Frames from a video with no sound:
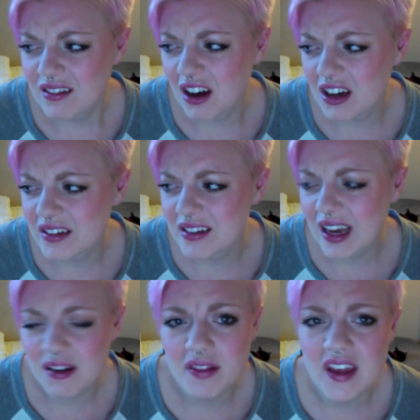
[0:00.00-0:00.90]
honestly,
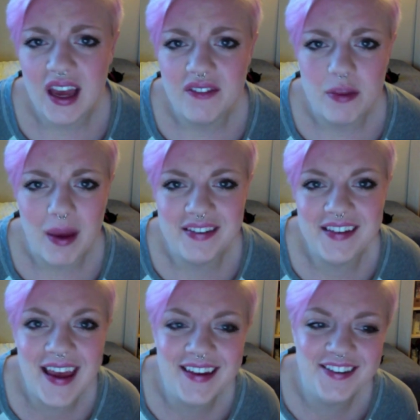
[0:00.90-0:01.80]
I don't think I have the best
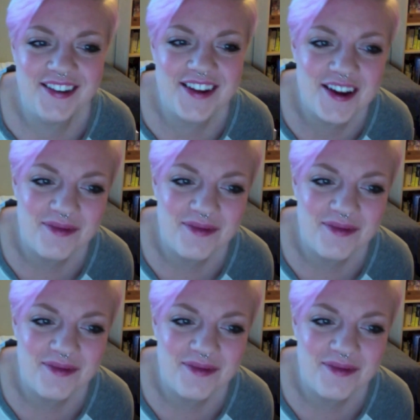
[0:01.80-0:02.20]
taste in